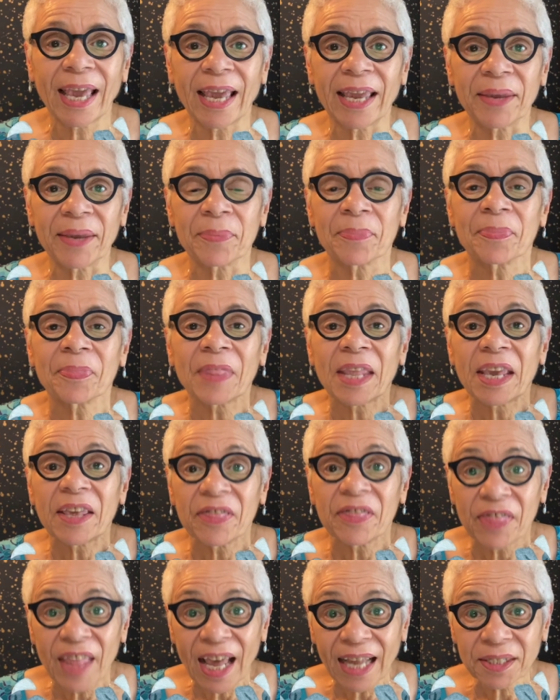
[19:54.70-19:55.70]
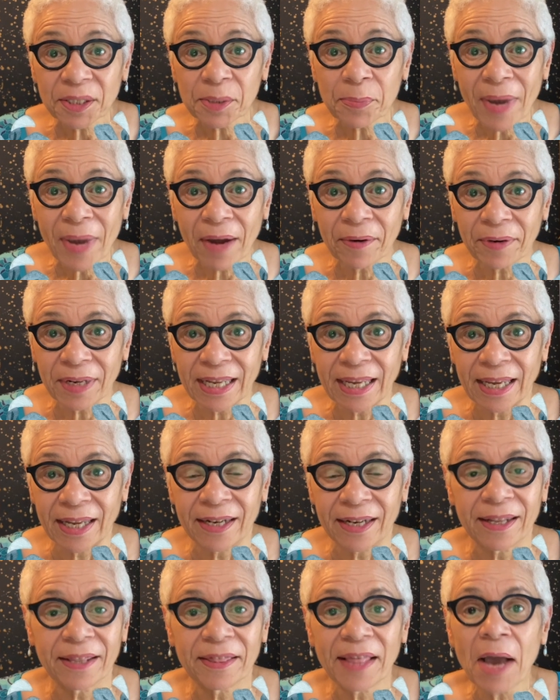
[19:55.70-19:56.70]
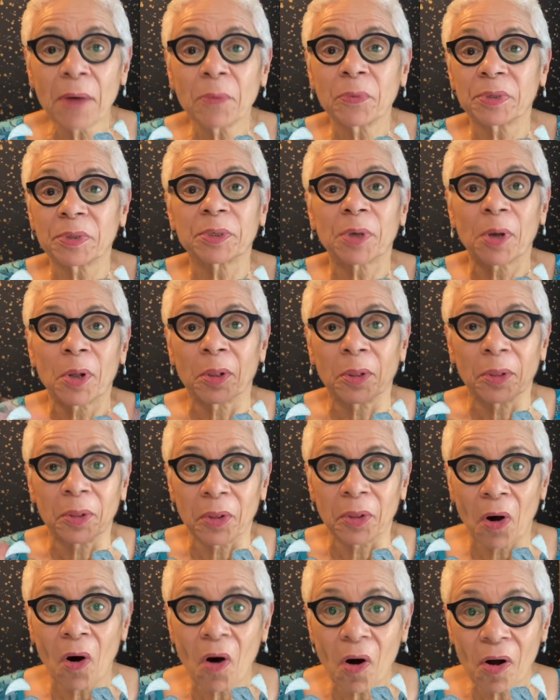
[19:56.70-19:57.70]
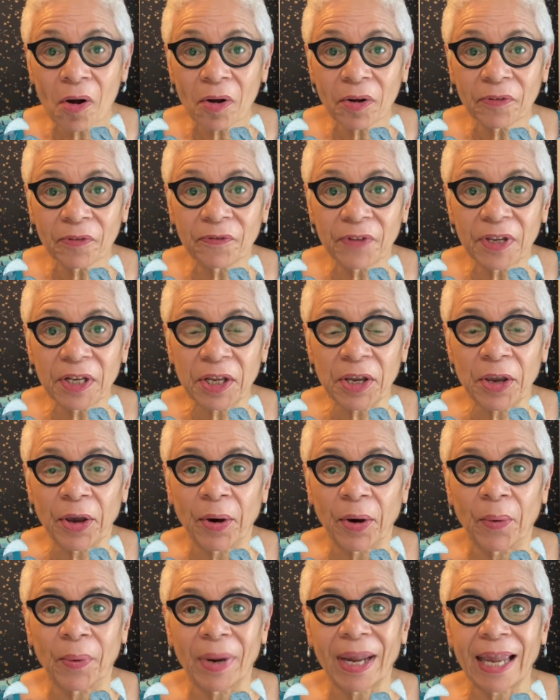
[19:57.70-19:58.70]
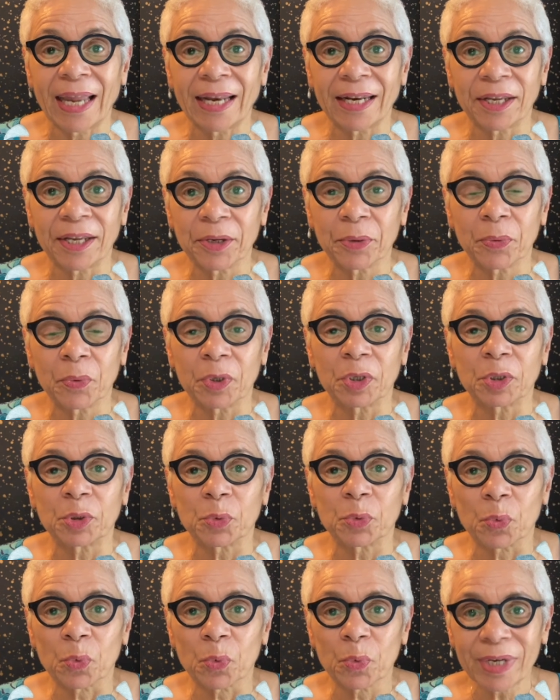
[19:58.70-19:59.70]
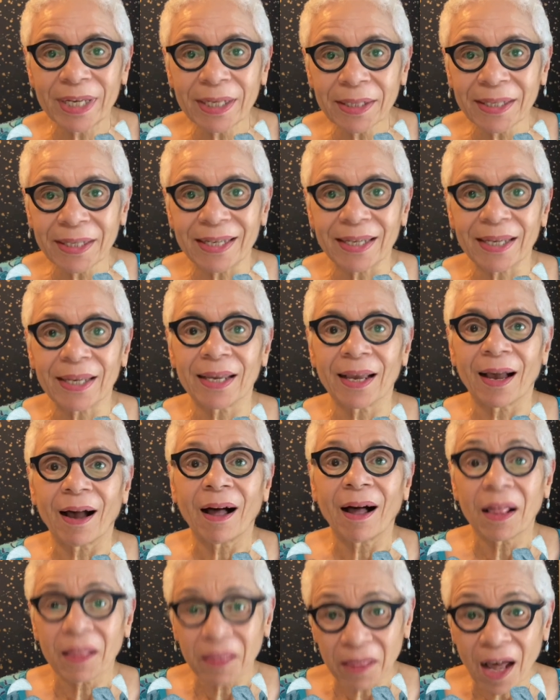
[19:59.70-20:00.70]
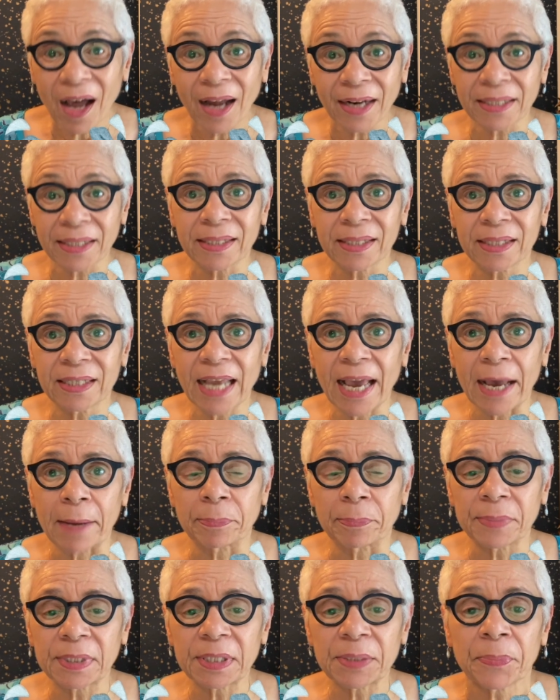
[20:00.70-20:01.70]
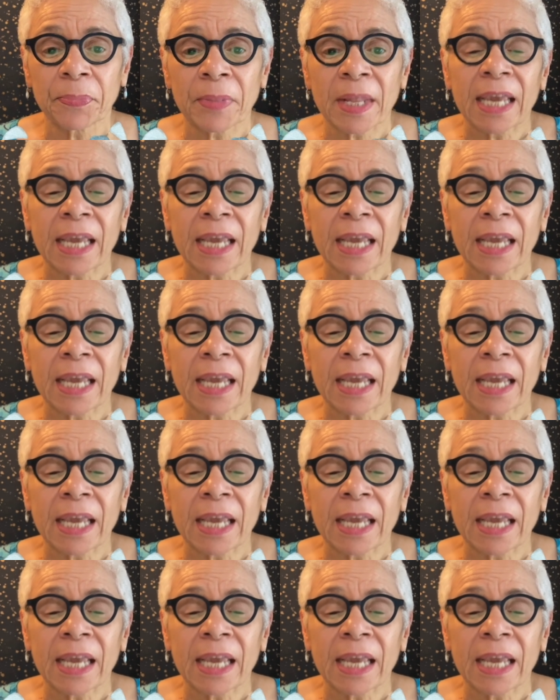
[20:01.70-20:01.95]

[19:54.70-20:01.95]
Okay, that's about it. That was a long video and it was really a lot of steps.